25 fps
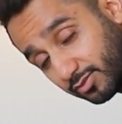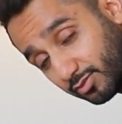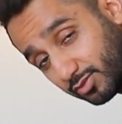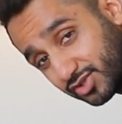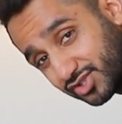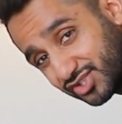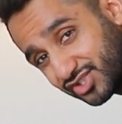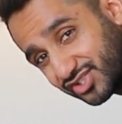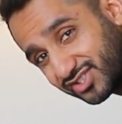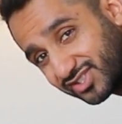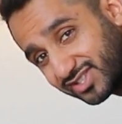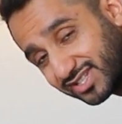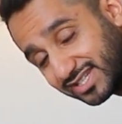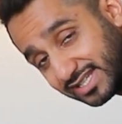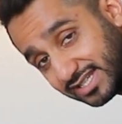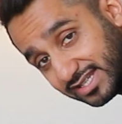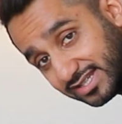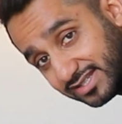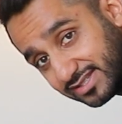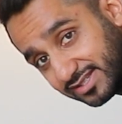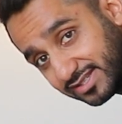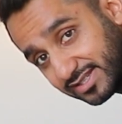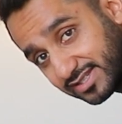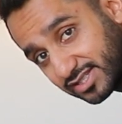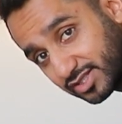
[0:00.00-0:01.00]
which is the
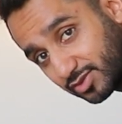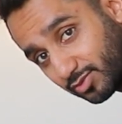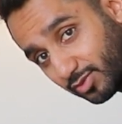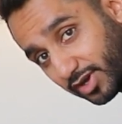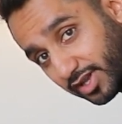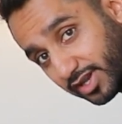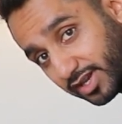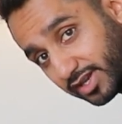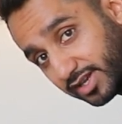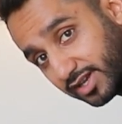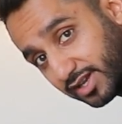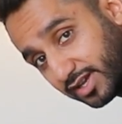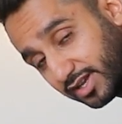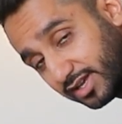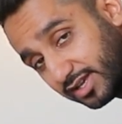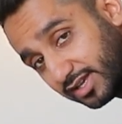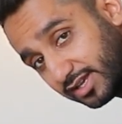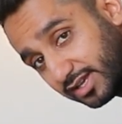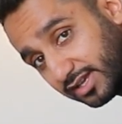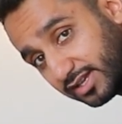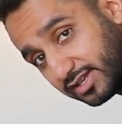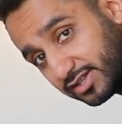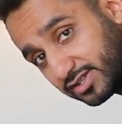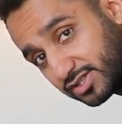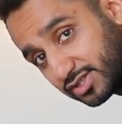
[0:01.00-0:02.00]
easiest one,
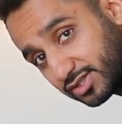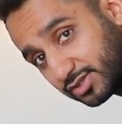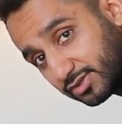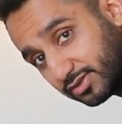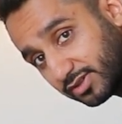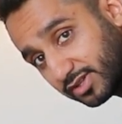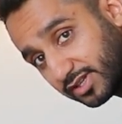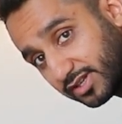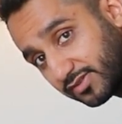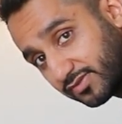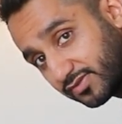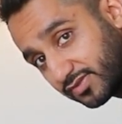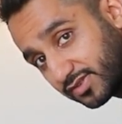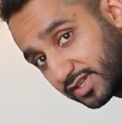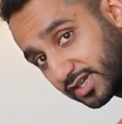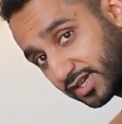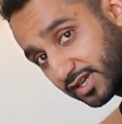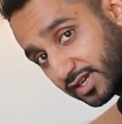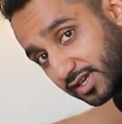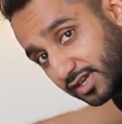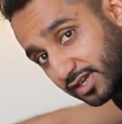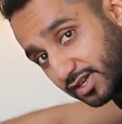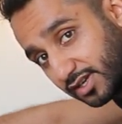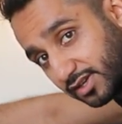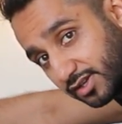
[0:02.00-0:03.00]
is to lift
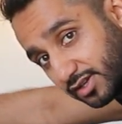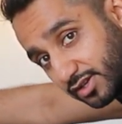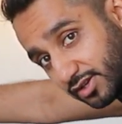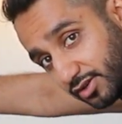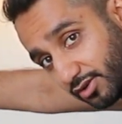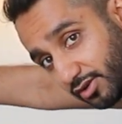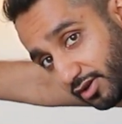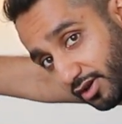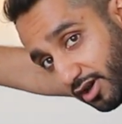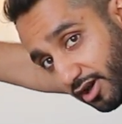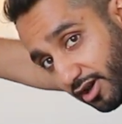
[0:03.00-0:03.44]
your